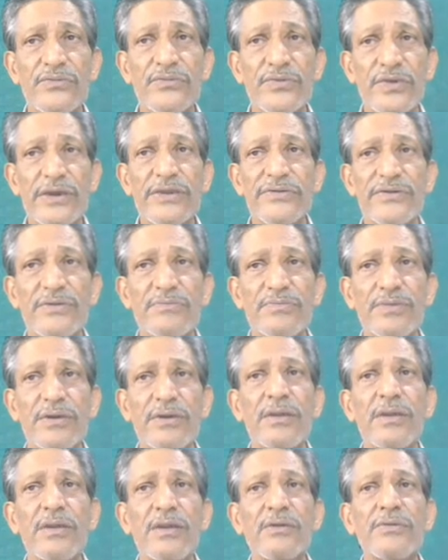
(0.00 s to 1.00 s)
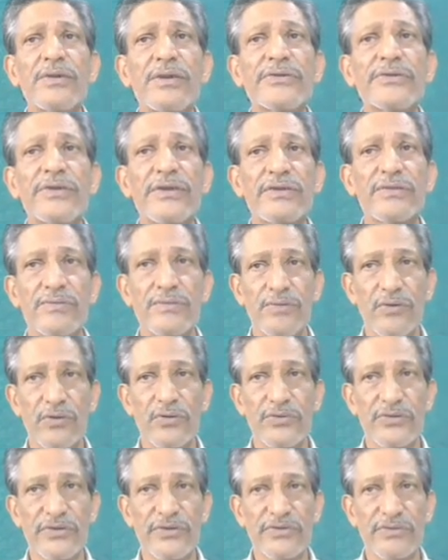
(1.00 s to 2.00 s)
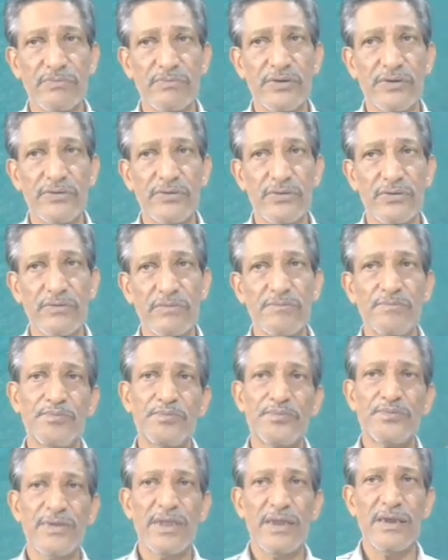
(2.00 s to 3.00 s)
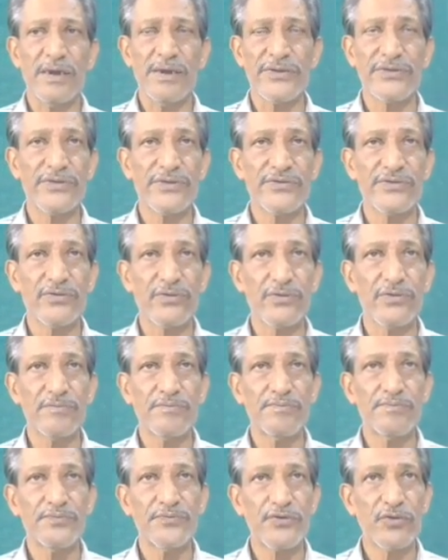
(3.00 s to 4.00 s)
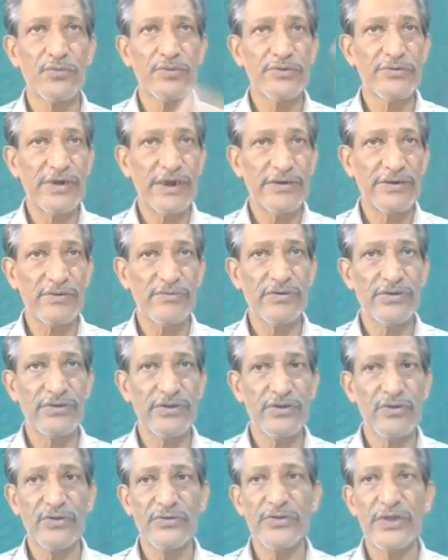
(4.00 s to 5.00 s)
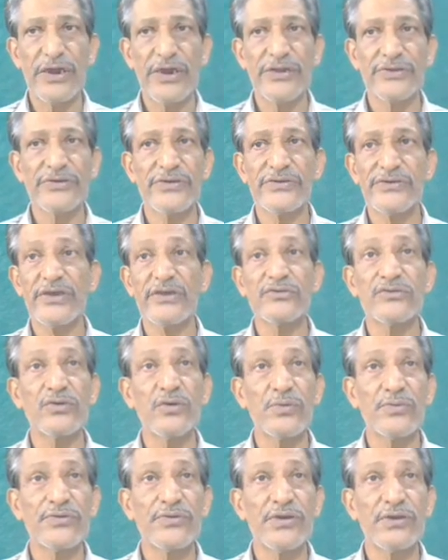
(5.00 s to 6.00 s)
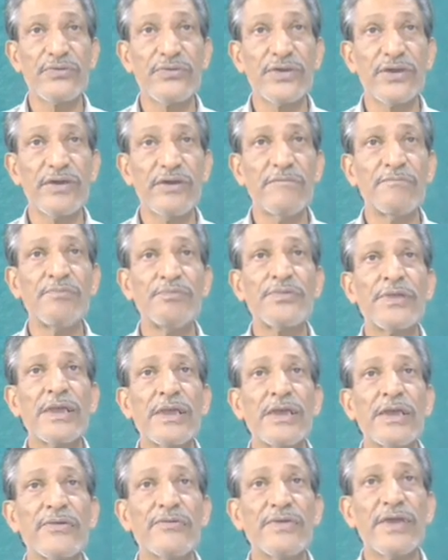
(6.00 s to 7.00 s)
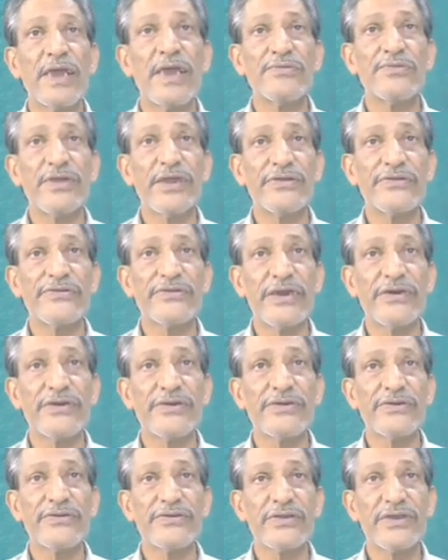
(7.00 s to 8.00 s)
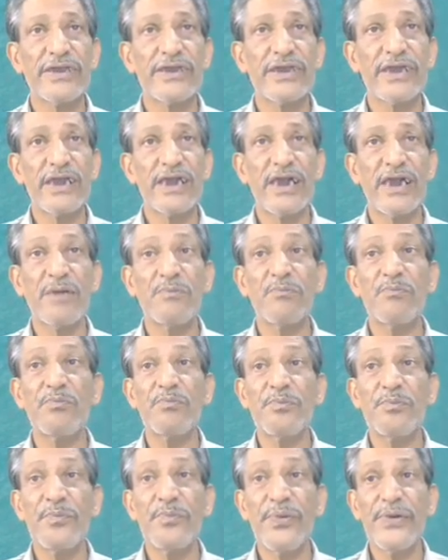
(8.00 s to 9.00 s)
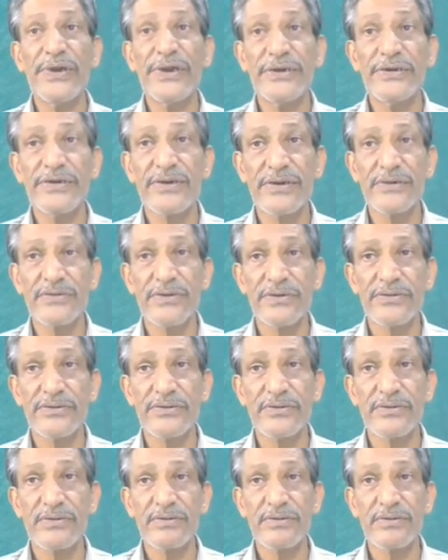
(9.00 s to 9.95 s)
very simple, we'll just follow this simple rule, the LHS rule. So we'll write everything on the LHS as you observe here. We have the sender's complete address.